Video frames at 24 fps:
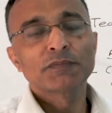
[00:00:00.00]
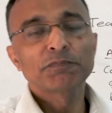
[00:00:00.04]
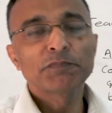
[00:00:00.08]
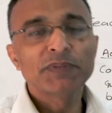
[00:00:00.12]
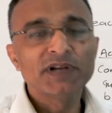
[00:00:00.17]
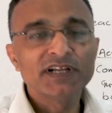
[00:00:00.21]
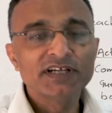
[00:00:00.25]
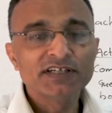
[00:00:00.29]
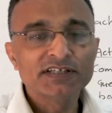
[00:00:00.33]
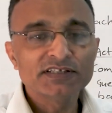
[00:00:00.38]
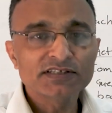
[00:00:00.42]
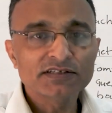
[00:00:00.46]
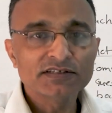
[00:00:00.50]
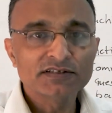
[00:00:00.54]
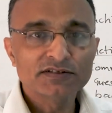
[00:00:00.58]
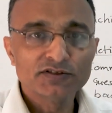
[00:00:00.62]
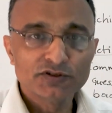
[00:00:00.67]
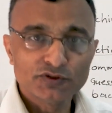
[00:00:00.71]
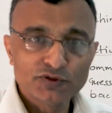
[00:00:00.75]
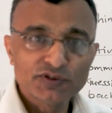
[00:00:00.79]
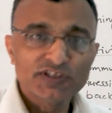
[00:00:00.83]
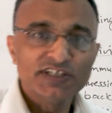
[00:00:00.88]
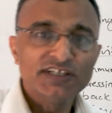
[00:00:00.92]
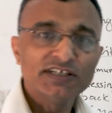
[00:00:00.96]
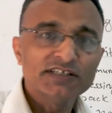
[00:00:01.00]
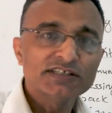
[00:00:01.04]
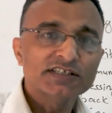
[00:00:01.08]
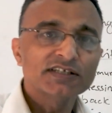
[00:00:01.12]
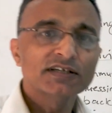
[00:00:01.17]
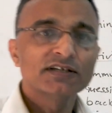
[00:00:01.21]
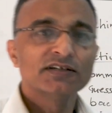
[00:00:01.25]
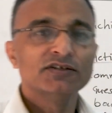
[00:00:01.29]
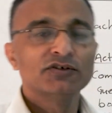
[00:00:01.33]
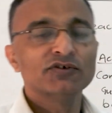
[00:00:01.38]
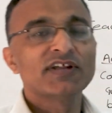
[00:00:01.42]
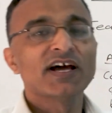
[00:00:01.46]
please do this,
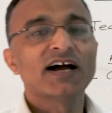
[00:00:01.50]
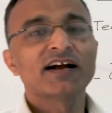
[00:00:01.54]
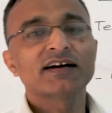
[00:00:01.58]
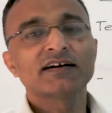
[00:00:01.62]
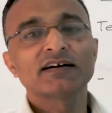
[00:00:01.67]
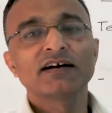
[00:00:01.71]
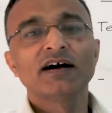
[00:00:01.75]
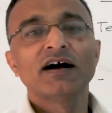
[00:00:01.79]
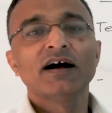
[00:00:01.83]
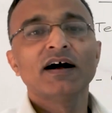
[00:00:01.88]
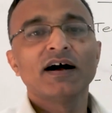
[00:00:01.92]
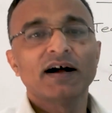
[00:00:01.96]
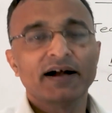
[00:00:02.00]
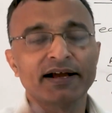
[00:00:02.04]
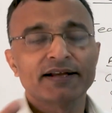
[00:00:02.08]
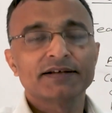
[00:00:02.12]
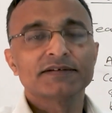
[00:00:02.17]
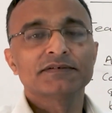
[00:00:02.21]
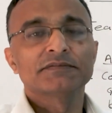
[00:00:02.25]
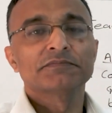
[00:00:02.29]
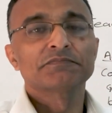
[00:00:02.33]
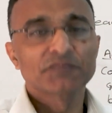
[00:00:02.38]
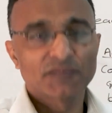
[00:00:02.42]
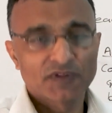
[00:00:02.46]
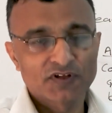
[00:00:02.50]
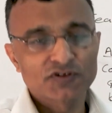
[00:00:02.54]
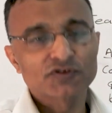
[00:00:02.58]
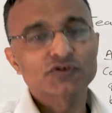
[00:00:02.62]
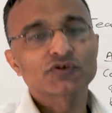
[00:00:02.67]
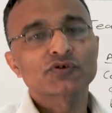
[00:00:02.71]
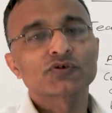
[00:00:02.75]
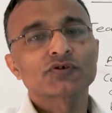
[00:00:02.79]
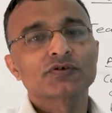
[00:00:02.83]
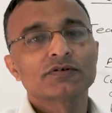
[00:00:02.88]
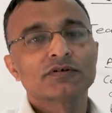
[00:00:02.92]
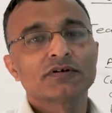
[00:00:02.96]
do that. And
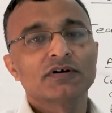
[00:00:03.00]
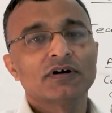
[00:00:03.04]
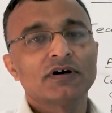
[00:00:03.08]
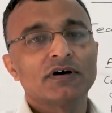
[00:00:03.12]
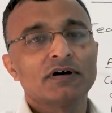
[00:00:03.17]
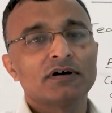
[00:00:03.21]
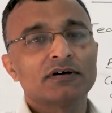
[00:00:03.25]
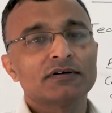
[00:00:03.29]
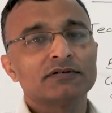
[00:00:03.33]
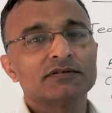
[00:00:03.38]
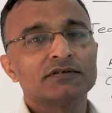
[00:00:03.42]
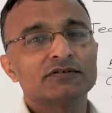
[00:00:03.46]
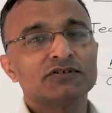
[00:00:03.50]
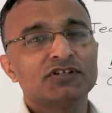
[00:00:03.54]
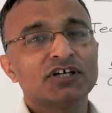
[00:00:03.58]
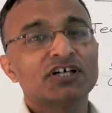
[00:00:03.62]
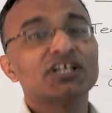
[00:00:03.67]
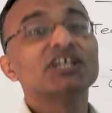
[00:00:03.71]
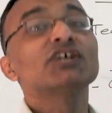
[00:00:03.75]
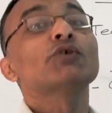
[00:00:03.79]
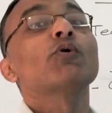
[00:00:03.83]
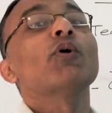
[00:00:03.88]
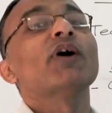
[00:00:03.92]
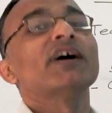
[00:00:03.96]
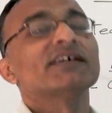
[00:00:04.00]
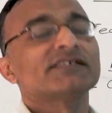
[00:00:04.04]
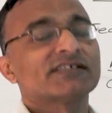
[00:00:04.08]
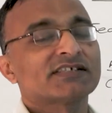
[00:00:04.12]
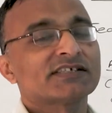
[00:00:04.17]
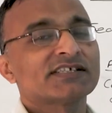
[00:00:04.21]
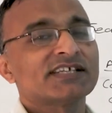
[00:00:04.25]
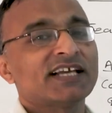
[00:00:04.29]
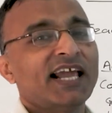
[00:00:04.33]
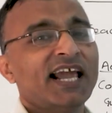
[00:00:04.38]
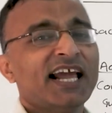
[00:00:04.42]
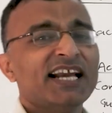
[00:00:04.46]
the
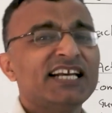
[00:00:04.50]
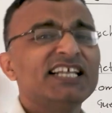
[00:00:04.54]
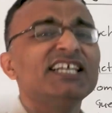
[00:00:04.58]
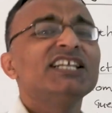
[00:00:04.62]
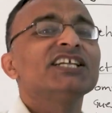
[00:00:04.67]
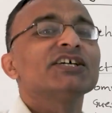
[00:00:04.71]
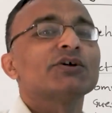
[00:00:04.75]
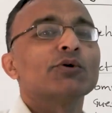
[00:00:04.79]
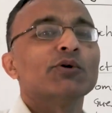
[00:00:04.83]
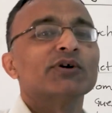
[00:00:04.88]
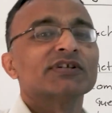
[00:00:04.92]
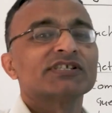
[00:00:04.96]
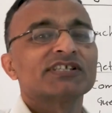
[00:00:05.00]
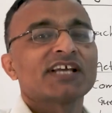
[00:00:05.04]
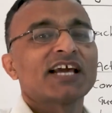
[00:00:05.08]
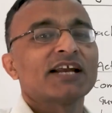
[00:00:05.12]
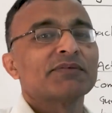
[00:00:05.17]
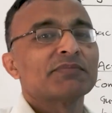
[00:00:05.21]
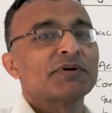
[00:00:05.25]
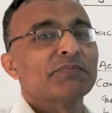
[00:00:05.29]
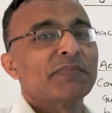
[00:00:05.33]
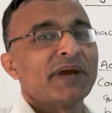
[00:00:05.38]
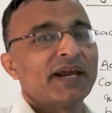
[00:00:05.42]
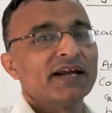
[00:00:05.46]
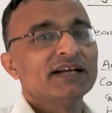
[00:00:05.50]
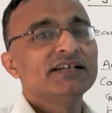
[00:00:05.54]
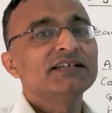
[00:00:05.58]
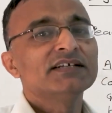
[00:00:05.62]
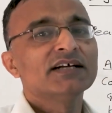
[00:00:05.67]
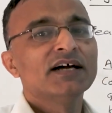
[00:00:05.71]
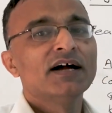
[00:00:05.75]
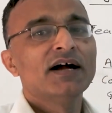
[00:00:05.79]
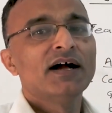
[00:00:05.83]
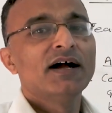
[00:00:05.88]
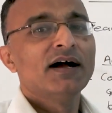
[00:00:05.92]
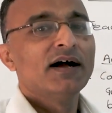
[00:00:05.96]
requests, any request can be
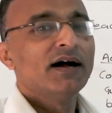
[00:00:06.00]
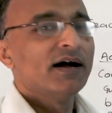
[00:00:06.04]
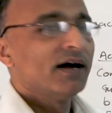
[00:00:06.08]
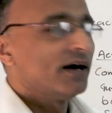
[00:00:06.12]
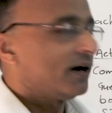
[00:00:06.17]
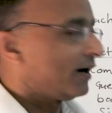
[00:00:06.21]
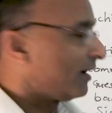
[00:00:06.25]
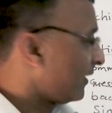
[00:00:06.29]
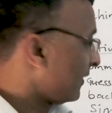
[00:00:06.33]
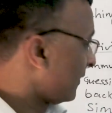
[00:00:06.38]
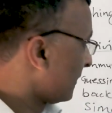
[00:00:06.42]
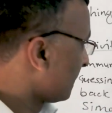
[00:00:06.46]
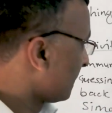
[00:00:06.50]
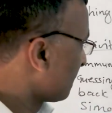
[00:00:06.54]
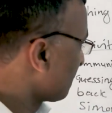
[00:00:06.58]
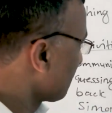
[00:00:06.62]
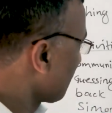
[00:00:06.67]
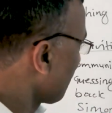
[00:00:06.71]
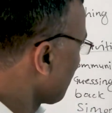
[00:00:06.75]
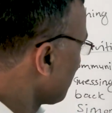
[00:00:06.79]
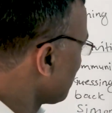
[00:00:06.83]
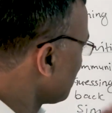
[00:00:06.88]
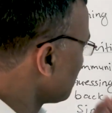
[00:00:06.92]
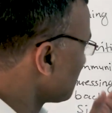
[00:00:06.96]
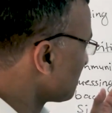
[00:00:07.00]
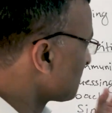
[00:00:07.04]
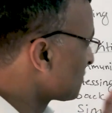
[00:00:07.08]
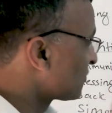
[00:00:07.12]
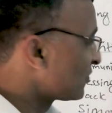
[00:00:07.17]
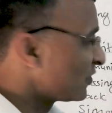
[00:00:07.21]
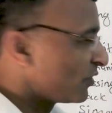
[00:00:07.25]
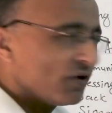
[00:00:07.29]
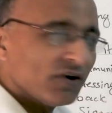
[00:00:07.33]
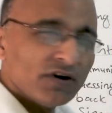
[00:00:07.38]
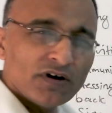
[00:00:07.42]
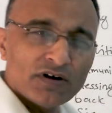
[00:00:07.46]
made.
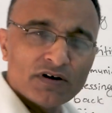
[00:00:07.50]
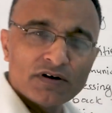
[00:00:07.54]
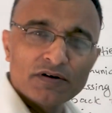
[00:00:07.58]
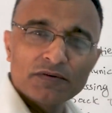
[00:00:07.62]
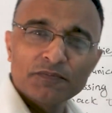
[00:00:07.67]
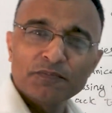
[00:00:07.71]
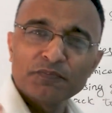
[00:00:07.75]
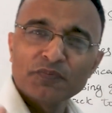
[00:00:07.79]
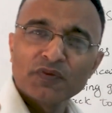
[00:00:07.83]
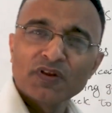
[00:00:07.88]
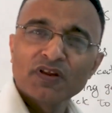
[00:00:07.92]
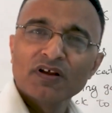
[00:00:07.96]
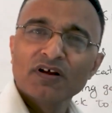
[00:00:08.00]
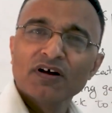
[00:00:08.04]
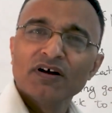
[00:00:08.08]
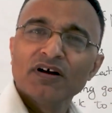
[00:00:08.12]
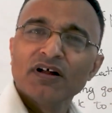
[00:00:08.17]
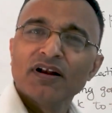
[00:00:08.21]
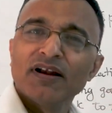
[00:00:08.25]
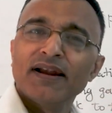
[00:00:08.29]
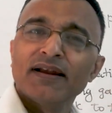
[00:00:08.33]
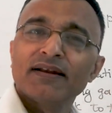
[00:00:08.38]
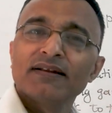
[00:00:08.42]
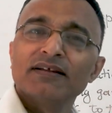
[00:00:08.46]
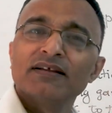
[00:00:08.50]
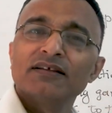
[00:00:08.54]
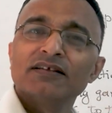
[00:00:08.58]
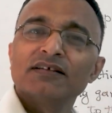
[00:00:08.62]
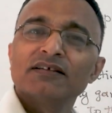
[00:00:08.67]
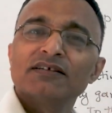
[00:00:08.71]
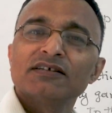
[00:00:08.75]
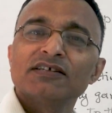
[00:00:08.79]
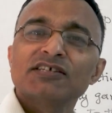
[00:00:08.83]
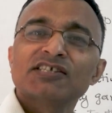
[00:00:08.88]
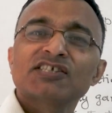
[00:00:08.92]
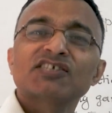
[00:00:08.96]
The
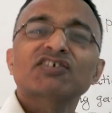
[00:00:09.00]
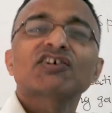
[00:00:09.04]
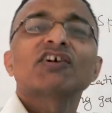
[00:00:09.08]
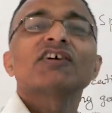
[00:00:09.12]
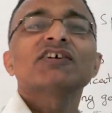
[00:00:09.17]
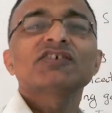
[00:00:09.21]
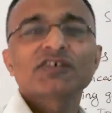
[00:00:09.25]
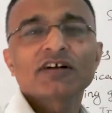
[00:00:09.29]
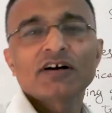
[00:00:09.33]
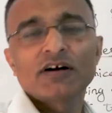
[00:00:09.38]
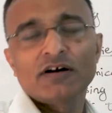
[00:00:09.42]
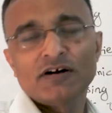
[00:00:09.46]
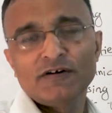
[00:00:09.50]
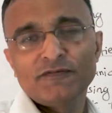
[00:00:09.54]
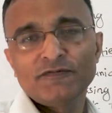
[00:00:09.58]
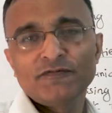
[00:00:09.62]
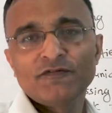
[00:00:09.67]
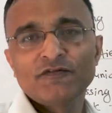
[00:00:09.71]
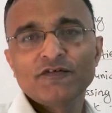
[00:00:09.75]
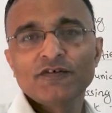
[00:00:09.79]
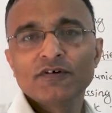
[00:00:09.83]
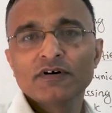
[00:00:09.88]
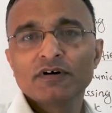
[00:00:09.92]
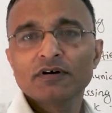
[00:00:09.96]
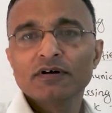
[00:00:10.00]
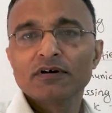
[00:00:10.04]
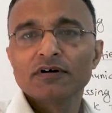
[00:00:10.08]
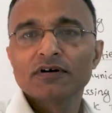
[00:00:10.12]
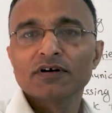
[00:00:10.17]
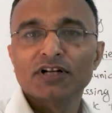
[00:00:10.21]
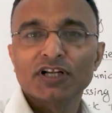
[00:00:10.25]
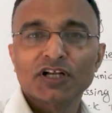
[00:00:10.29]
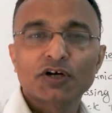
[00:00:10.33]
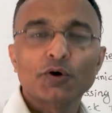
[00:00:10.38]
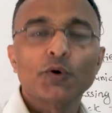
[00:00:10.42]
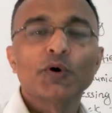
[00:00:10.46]
structure of
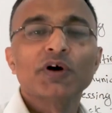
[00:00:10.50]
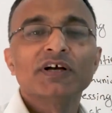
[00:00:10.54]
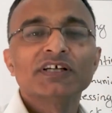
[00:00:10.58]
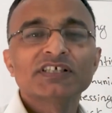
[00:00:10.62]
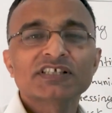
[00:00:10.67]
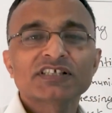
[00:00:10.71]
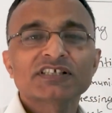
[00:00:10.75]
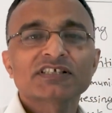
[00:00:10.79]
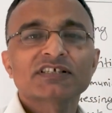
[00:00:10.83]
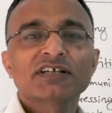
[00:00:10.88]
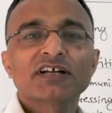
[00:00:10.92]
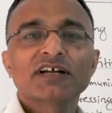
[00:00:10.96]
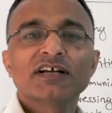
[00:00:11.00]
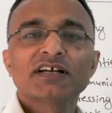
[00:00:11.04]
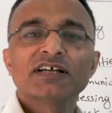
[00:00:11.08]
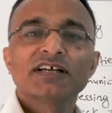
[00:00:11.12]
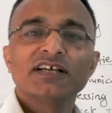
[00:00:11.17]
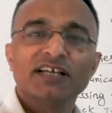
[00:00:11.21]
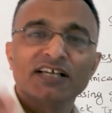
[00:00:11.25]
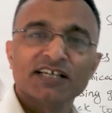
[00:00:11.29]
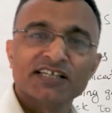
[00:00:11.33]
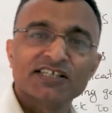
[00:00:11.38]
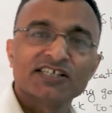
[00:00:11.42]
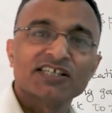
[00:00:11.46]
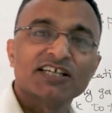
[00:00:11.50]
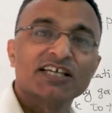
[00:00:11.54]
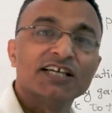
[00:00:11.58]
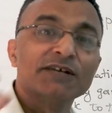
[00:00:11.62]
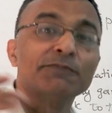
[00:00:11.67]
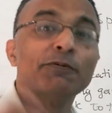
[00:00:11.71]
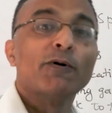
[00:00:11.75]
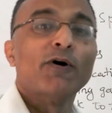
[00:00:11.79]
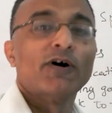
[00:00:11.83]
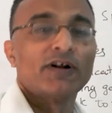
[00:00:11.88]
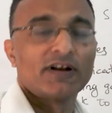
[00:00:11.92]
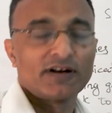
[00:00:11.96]
request is
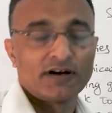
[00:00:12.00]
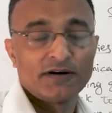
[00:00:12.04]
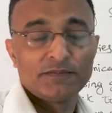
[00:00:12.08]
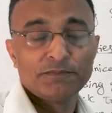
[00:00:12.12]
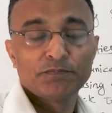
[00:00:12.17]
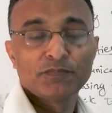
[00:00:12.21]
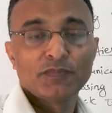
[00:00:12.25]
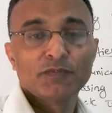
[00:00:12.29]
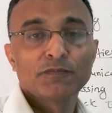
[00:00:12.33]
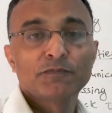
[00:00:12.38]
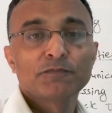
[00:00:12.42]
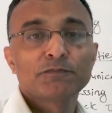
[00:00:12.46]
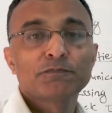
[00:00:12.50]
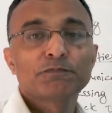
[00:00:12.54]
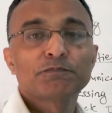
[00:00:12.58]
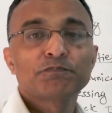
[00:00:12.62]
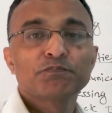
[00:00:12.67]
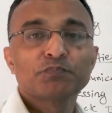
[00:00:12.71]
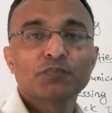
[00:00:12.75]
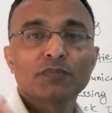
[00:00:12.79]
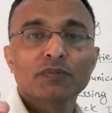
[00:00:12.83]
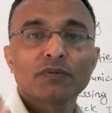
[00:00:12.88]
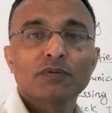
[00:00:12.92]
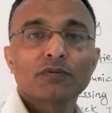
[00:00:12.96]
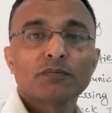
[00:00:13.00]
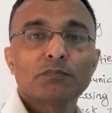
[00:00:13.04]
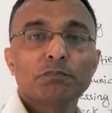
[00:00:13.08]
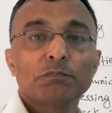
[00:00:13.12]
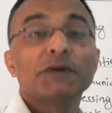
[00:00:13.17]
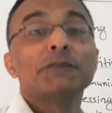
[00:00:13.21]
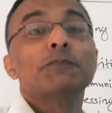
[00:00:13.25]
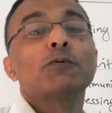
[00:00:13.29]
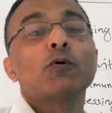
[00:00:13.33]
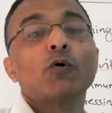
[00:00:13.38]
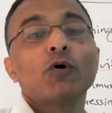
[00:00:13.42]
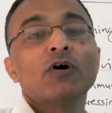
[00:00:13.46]
given
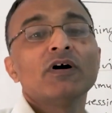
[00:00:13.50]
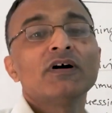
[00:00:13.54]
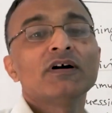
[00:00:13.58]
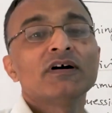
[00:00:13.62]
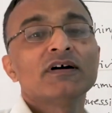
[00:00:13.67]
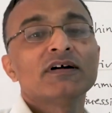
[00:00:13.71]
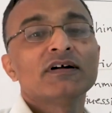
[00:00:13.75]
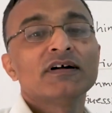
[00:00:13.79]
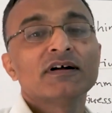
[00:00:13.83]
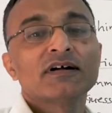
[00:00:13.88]
before